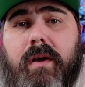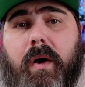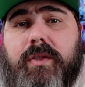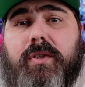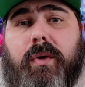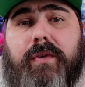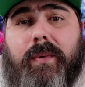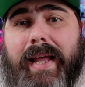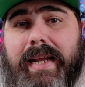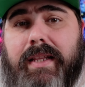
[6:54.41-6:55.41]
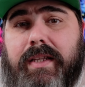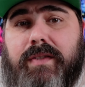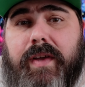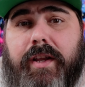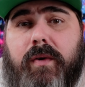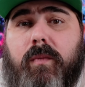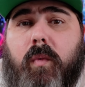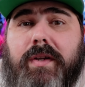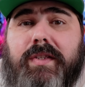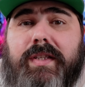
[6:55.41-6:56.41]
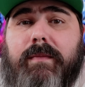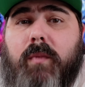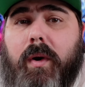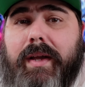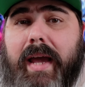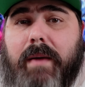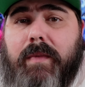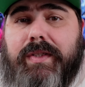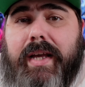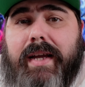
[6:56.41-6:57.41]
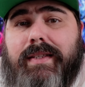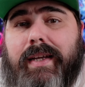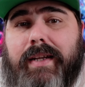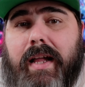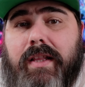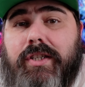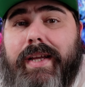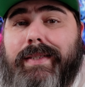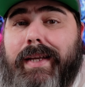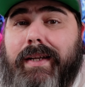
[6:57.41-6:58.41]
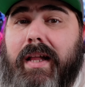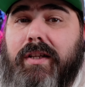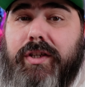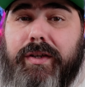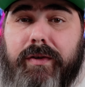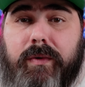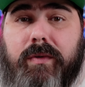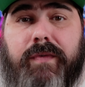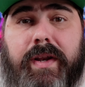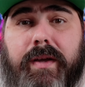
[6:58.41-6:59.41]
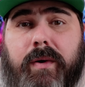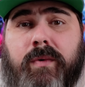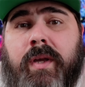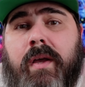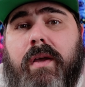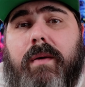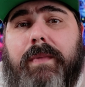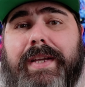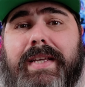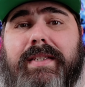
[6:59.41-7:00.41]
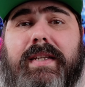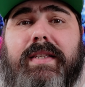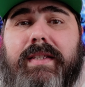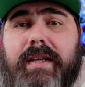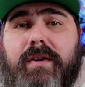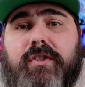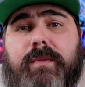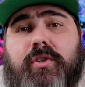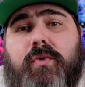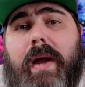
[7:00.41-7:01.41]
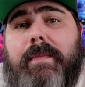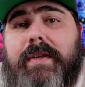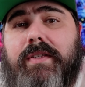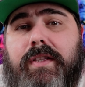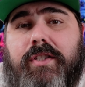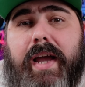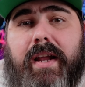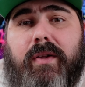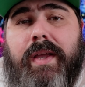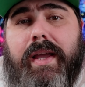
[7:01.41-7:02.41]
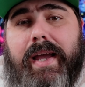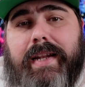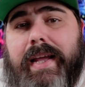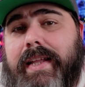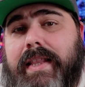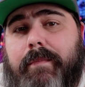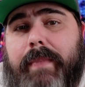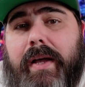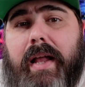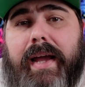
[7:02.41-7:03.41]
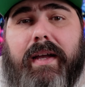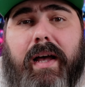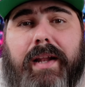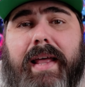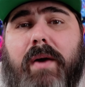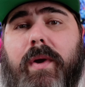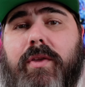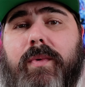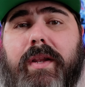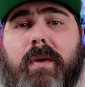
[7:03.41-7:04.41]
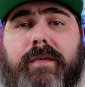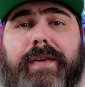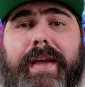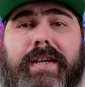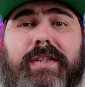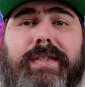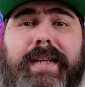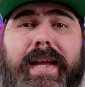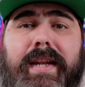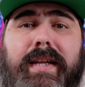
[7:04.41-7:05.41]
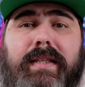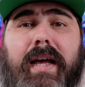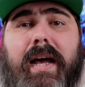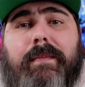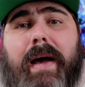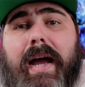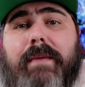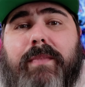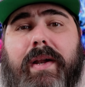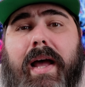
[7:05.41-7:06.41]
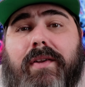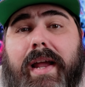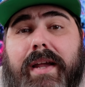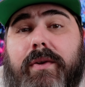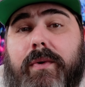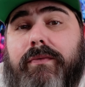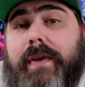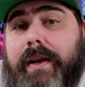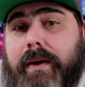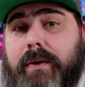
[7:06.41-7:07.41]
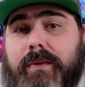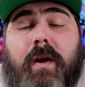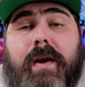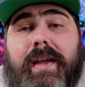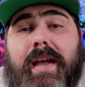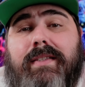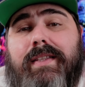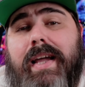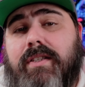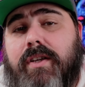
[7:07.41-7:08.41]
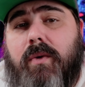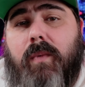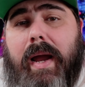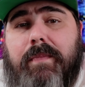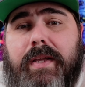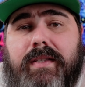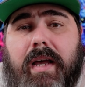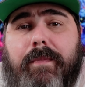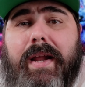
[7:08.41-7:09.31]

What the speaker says: Also, if you liked this video and want to see more camera tech, technology, and technology news videos, please consider subscribing the channel and hitting that bell icon. That way you get notifications anytime I put out a new video. All right, guys, that's going to wrap this up.